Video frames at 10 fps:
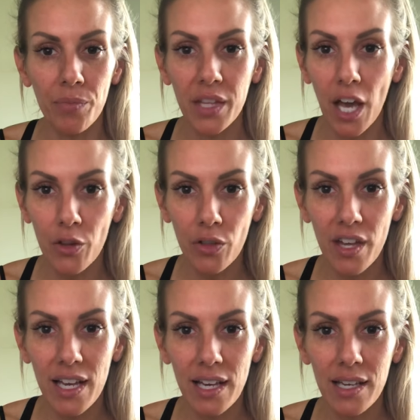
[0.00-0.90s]
The other
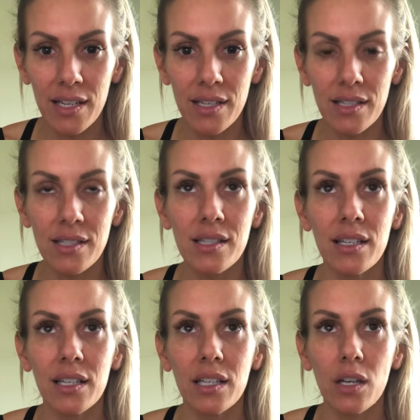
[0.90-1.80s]
thing is,
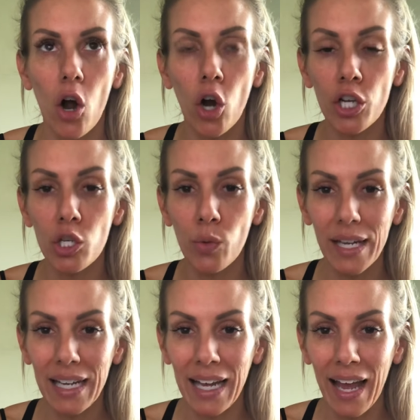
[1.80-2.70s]
are you
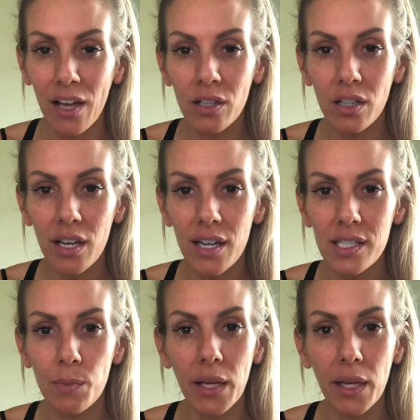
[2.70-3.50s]
eating out a lot?